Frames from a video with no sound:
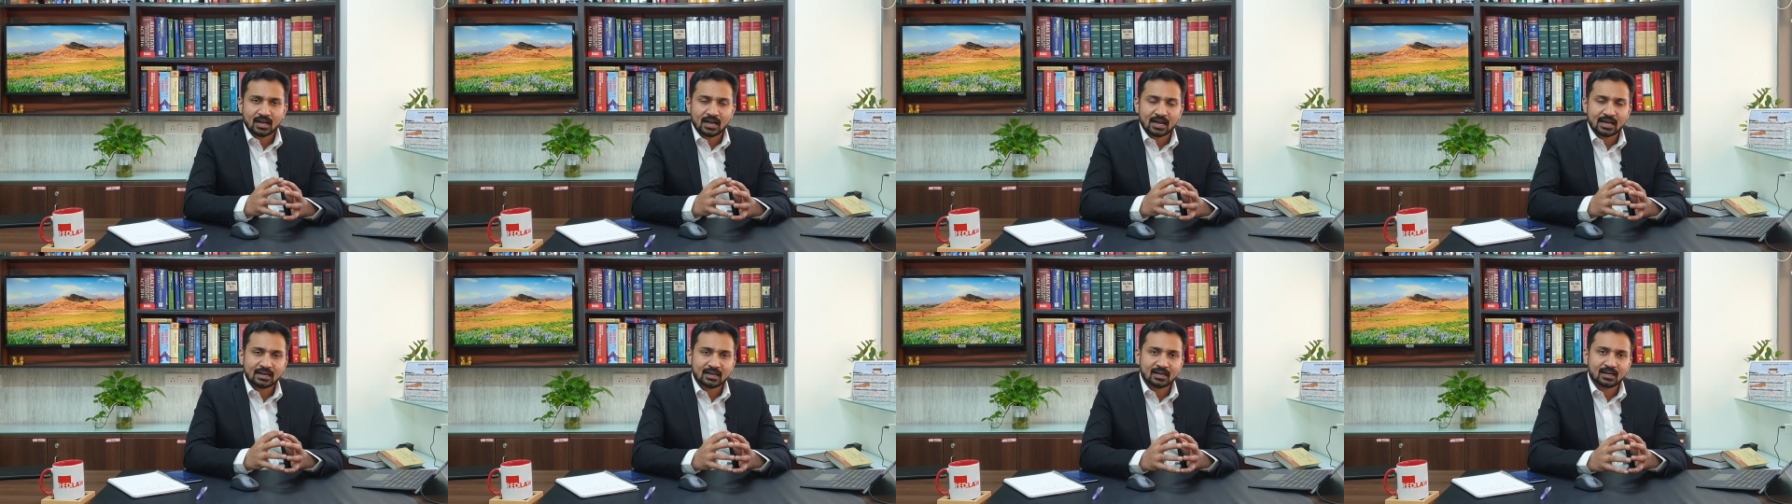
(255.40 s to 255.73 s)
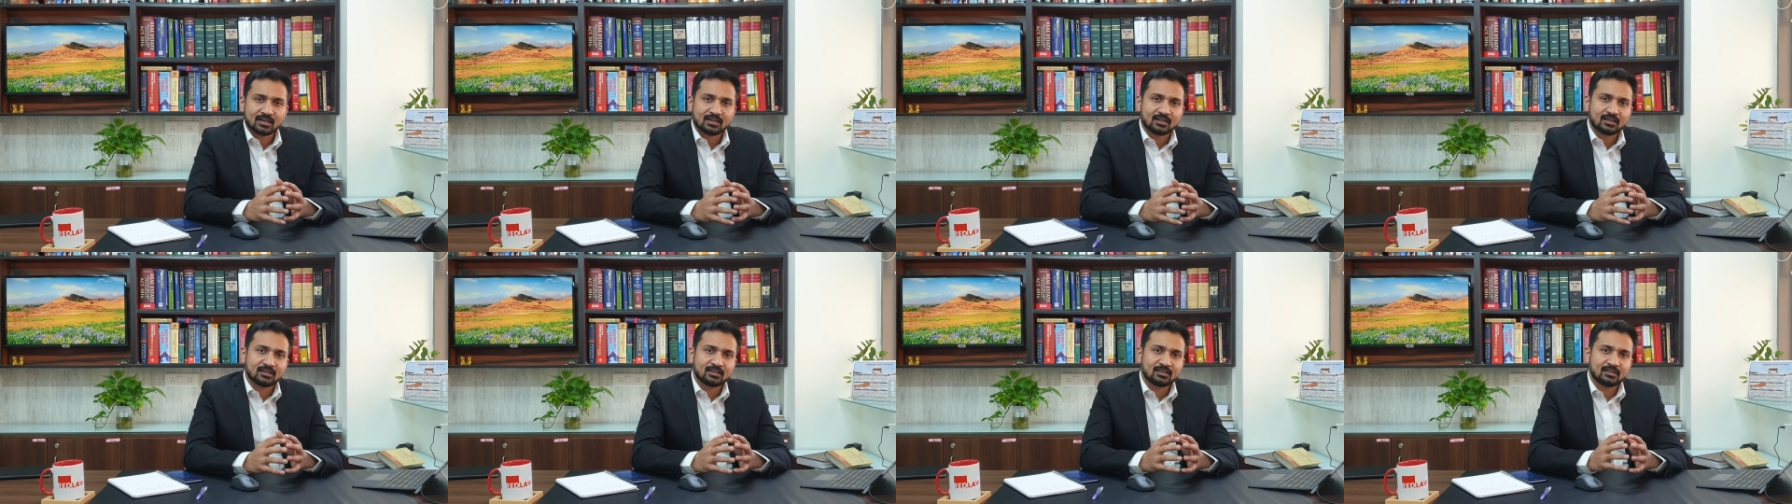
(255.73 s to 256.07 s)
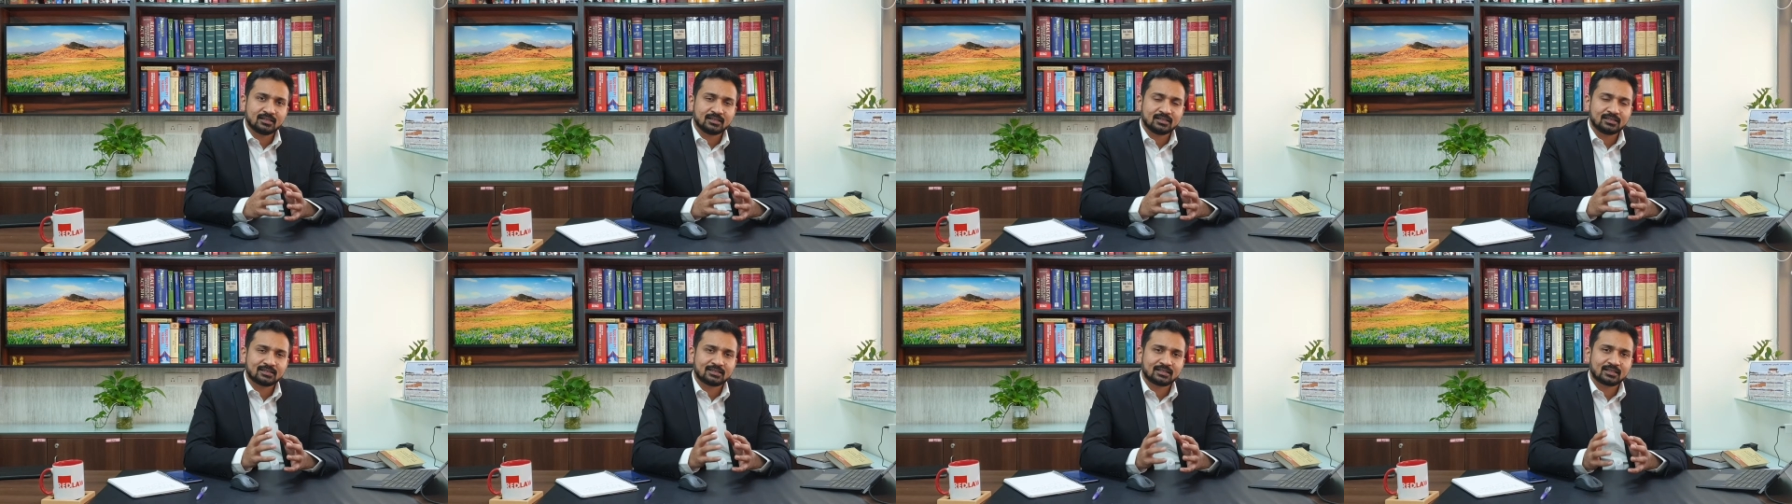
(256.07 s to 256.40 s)
and under
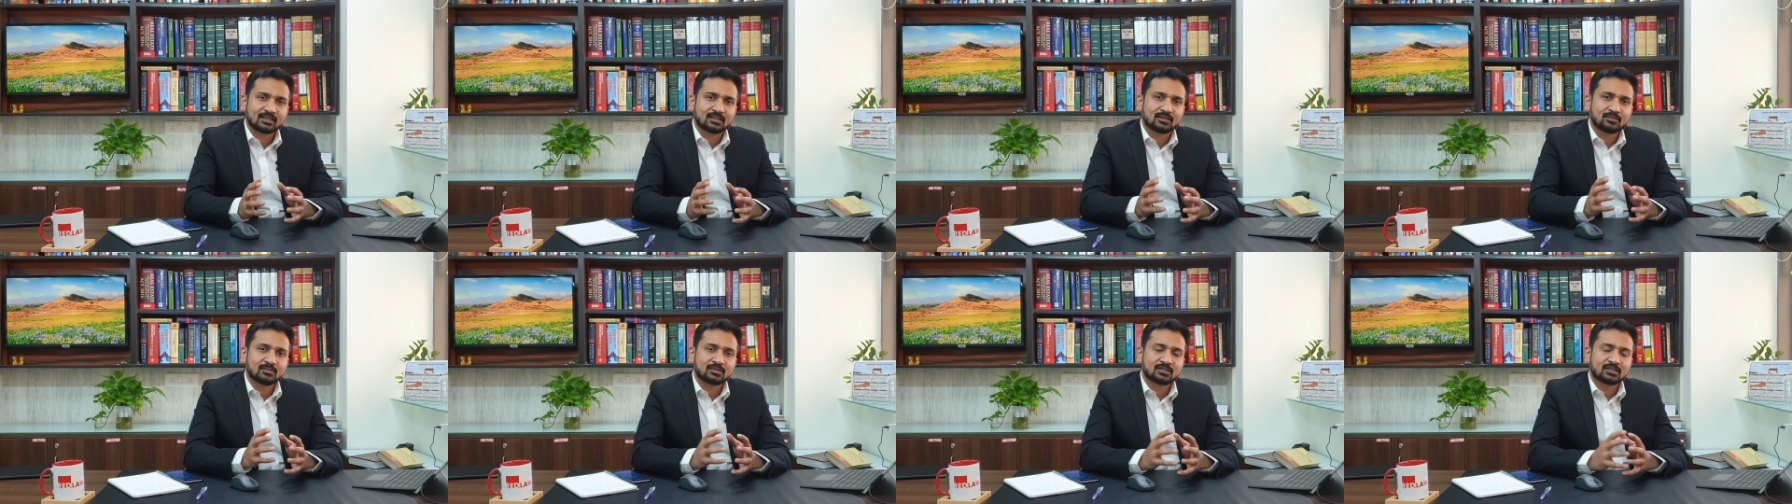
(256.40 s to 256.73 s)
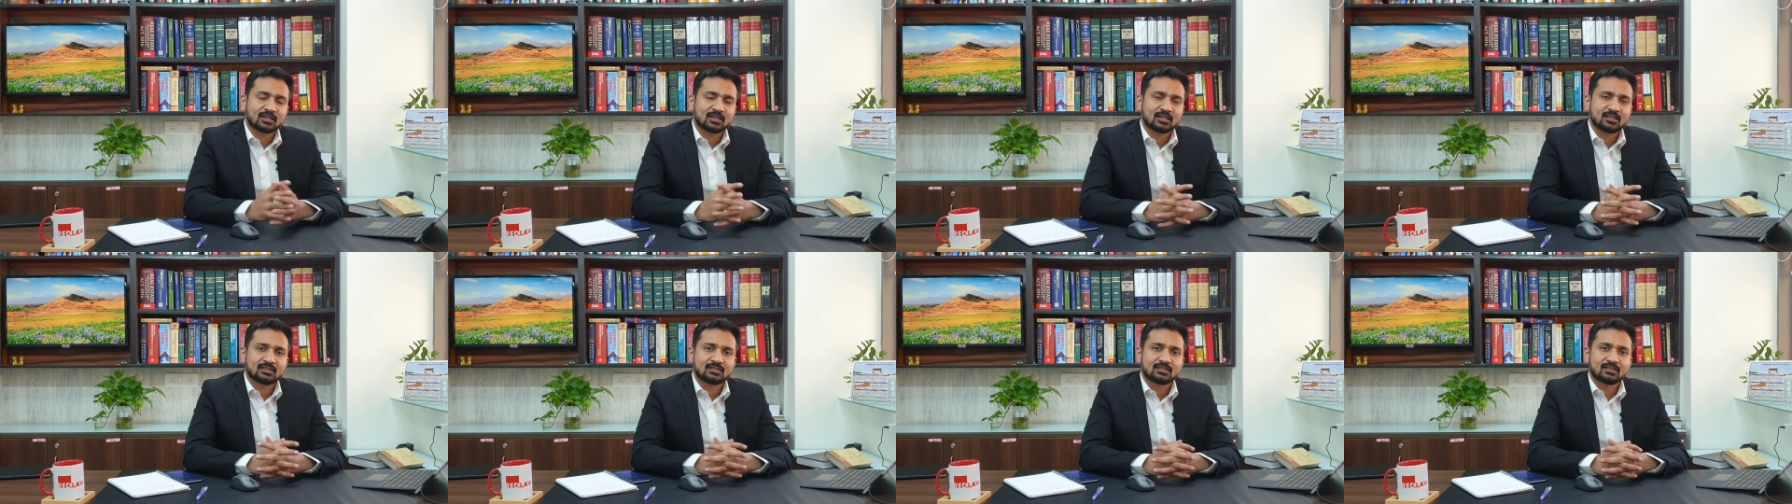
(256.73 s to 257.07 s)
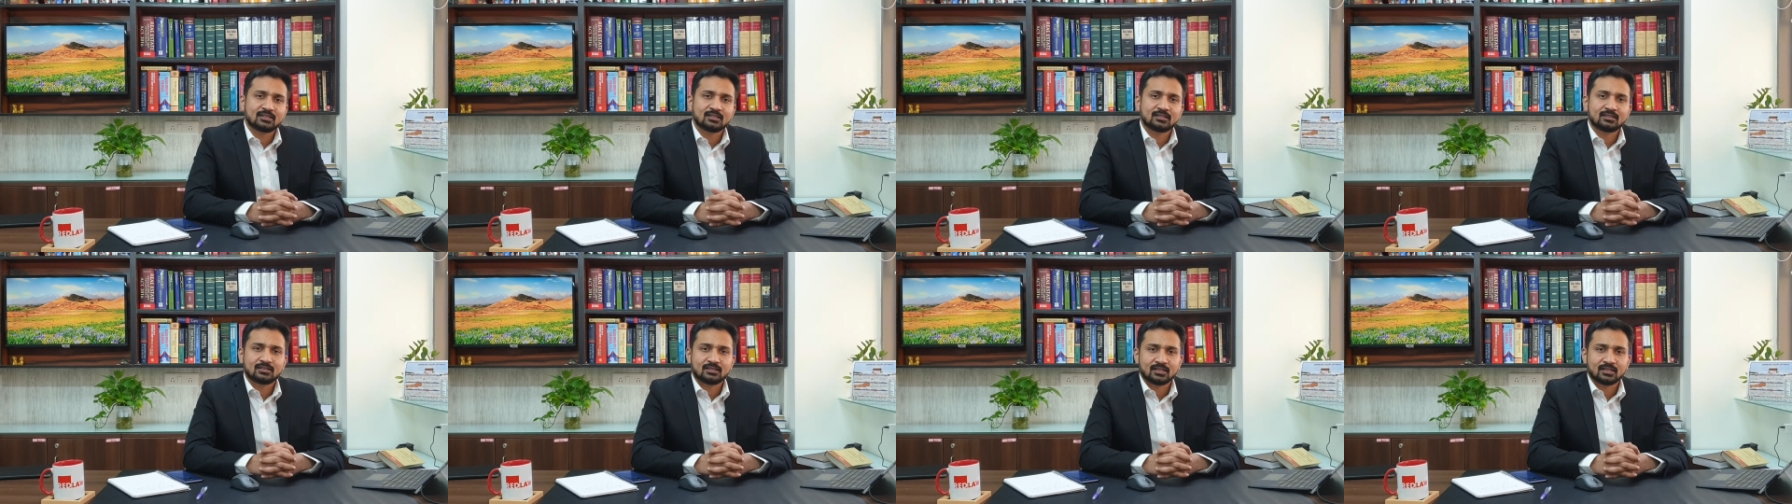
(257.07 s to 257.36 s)
these circumstances,